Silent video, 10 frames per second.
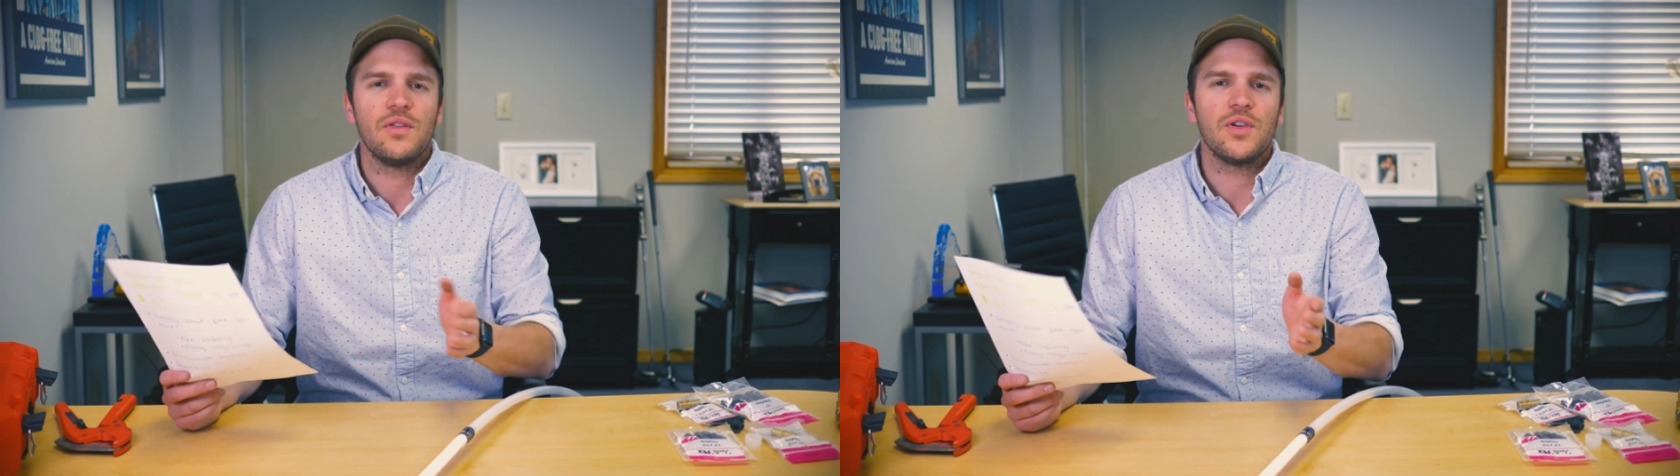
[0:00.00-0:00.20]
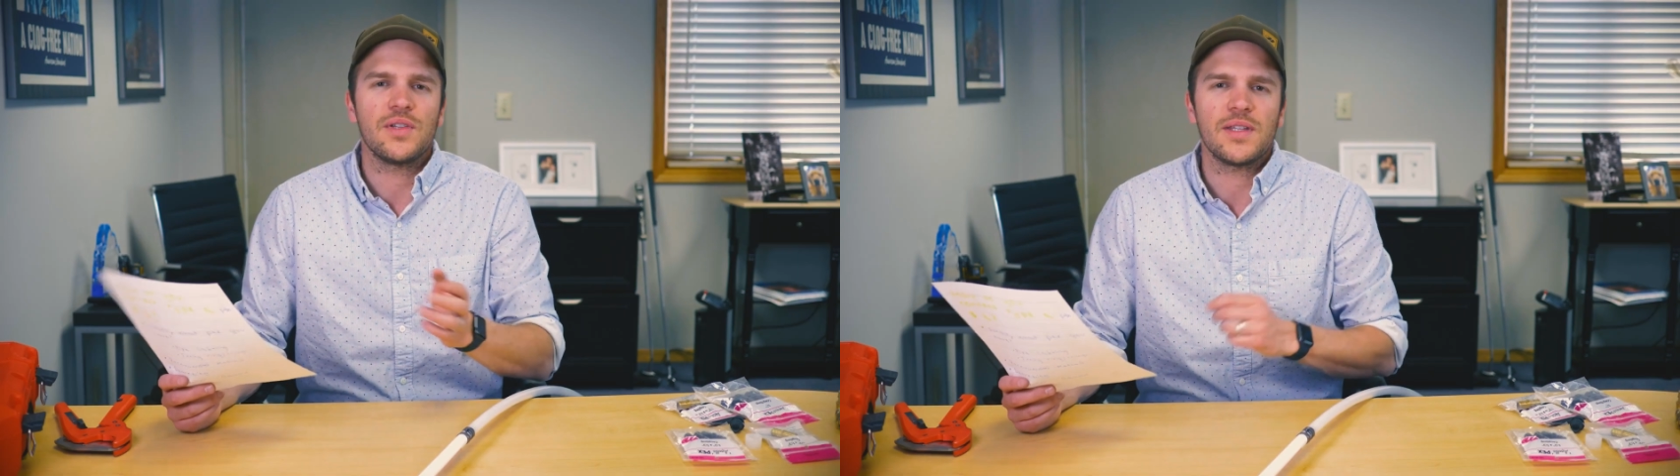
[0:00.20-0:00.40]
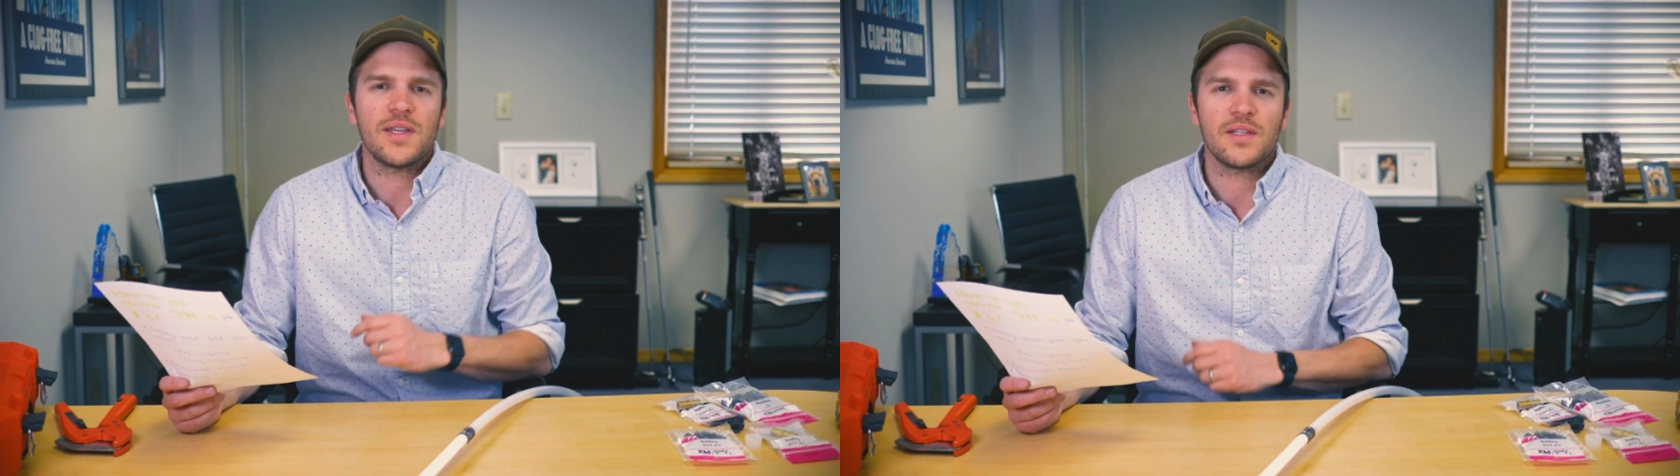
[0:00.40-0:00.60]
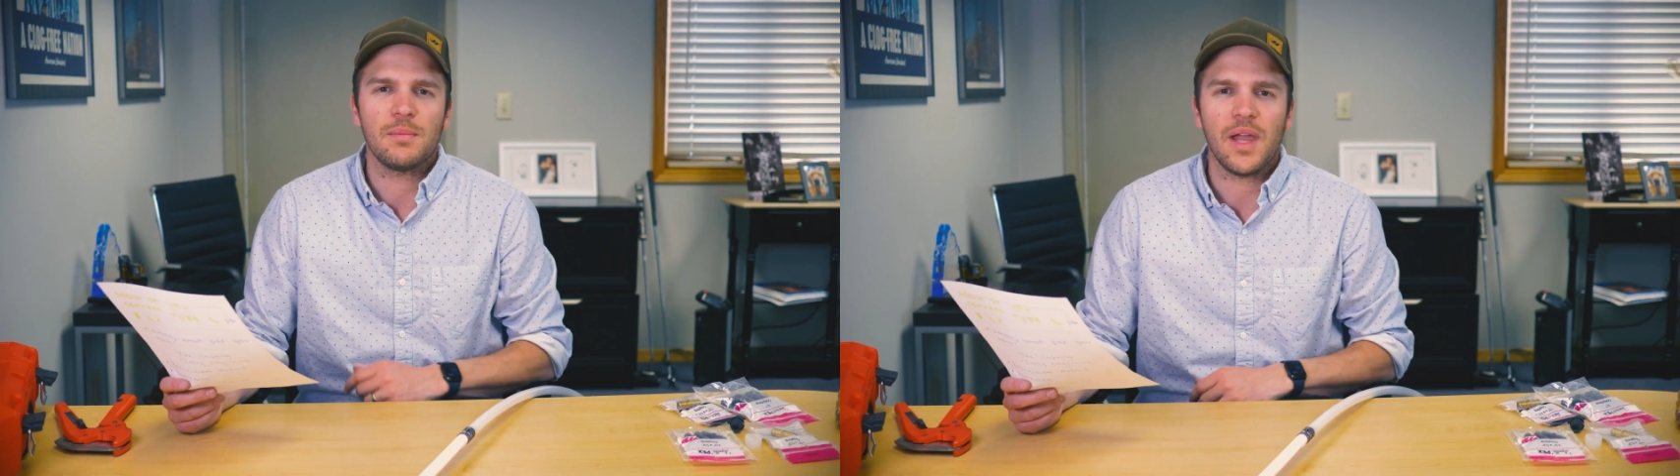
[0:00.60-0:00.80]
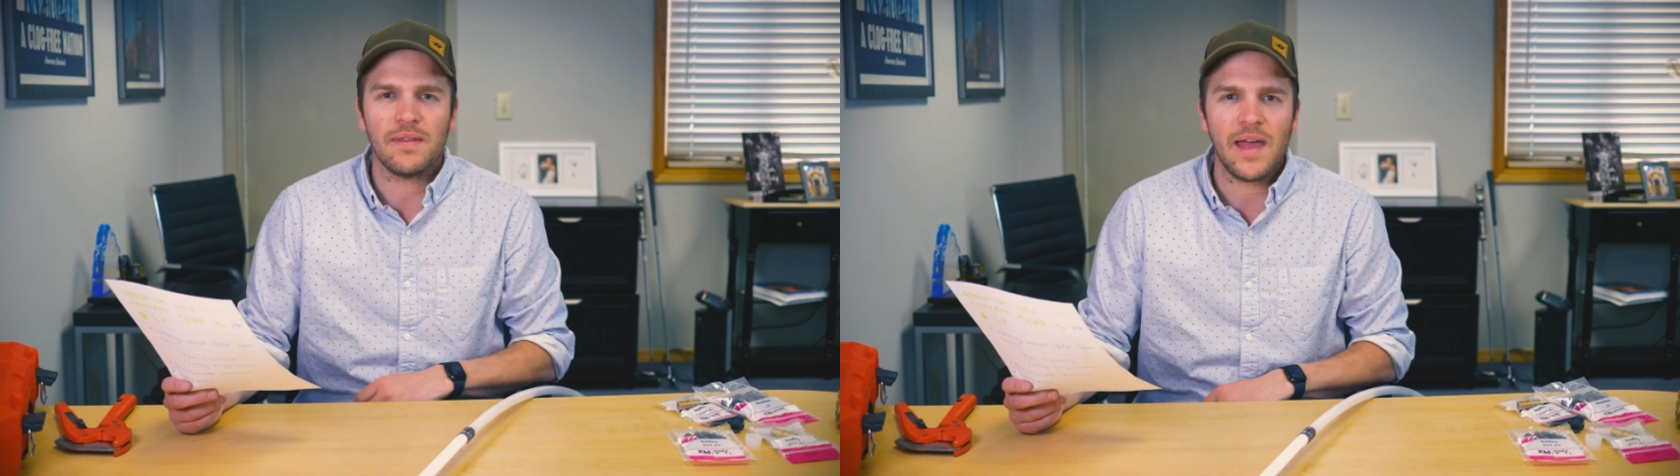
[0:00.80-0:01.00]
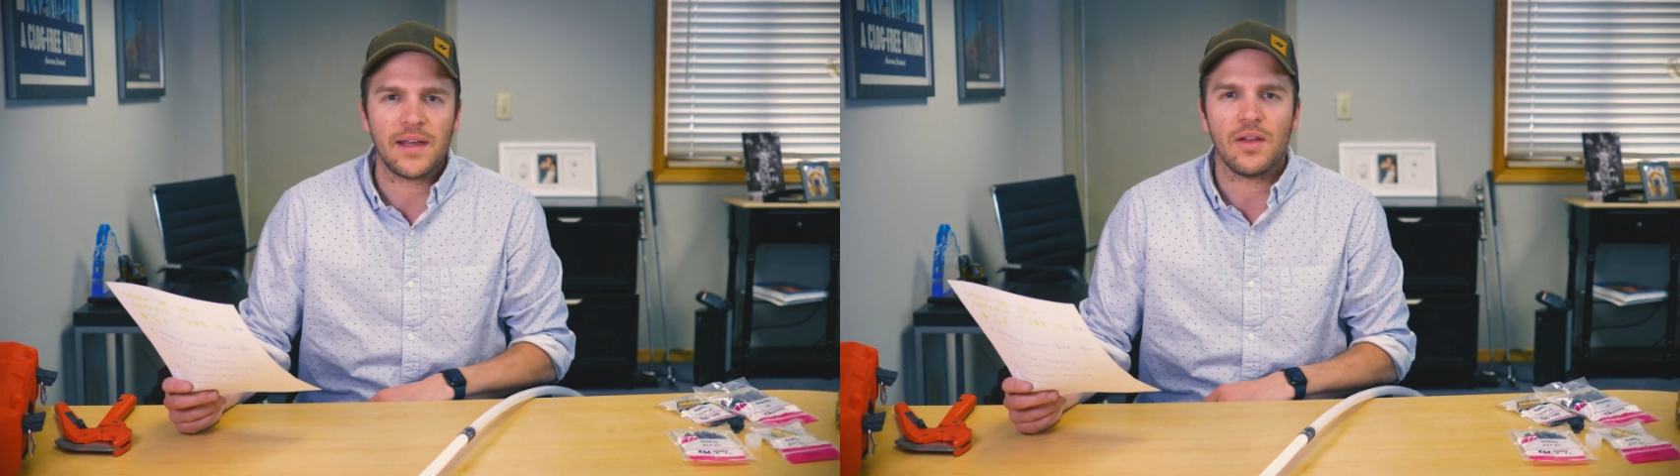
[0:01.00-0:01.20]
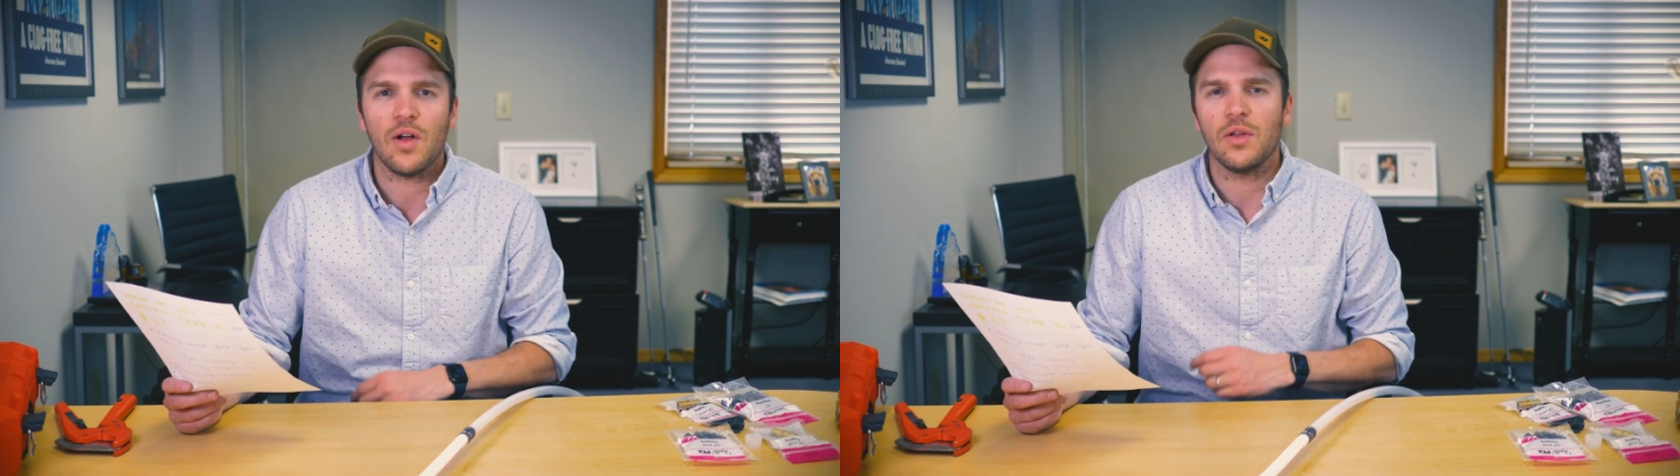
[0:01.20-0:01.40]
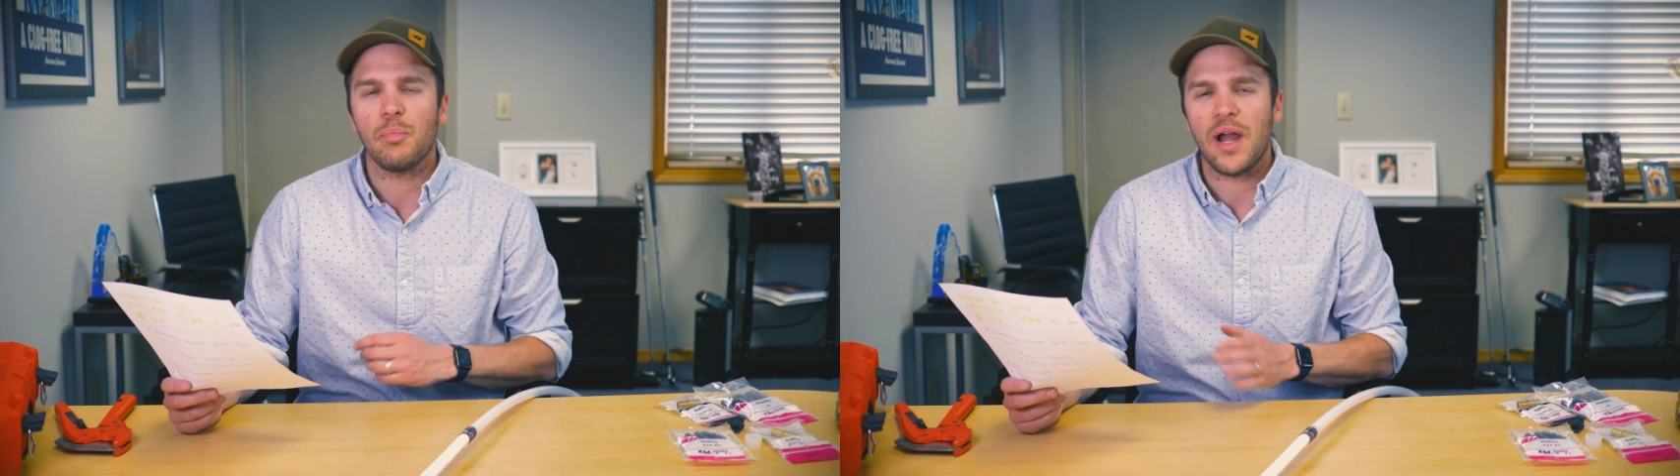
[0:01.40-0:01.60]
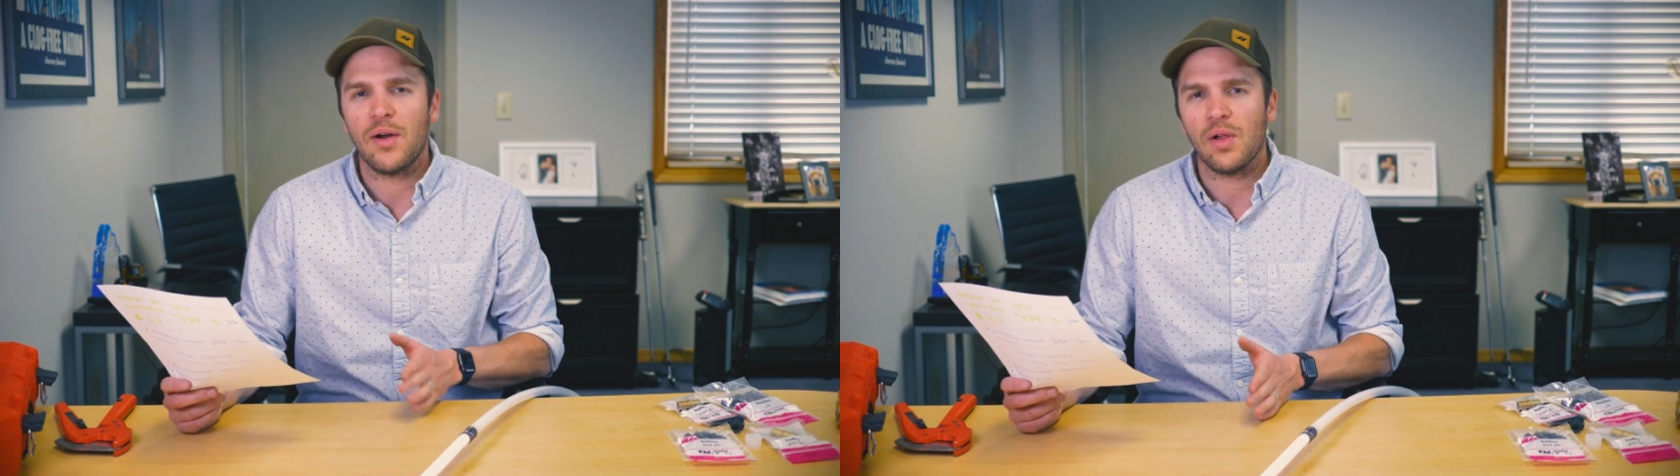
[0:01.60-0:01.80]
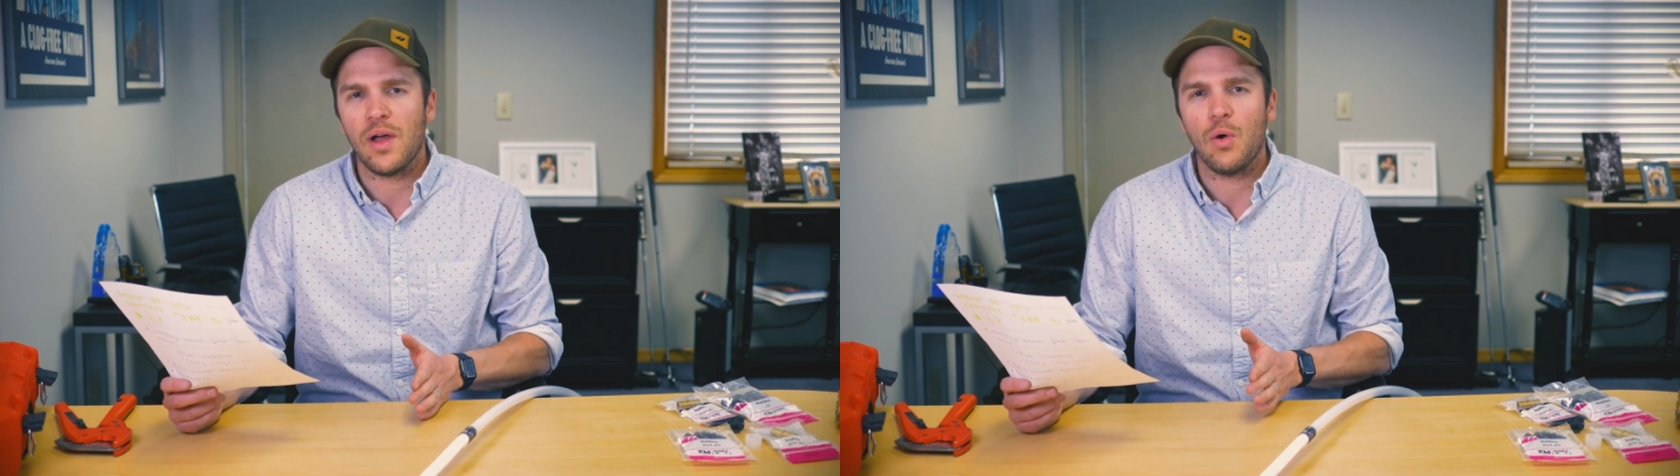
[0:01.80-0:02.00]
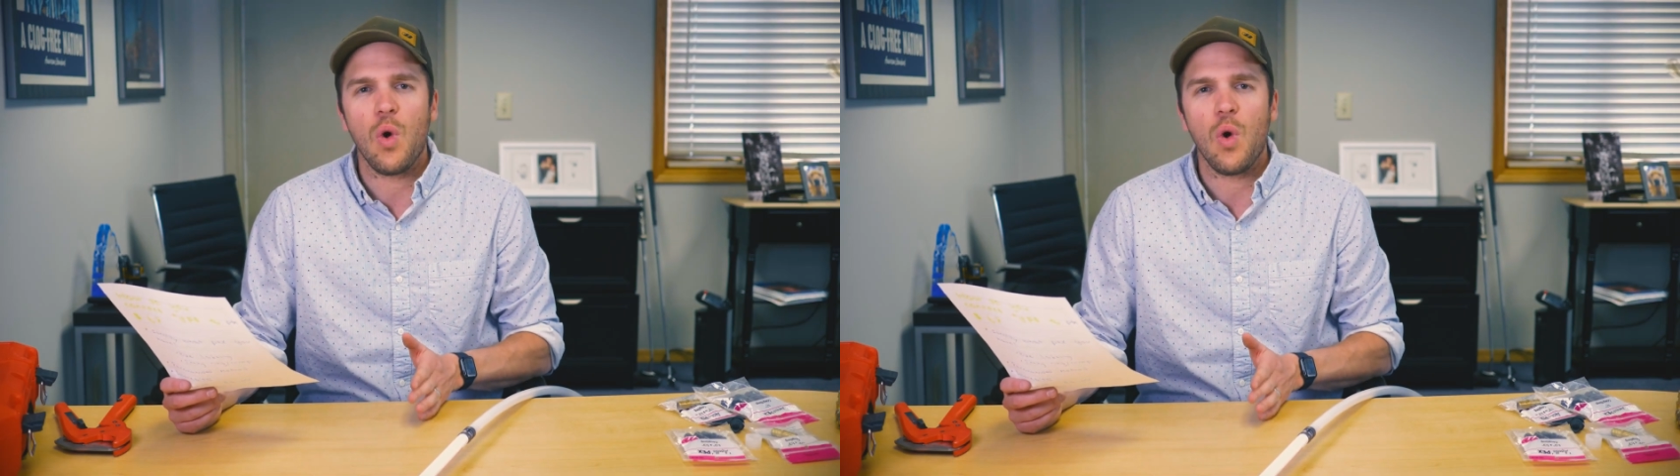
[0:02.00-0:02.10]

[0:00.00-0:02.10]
There's a system like that called a parallel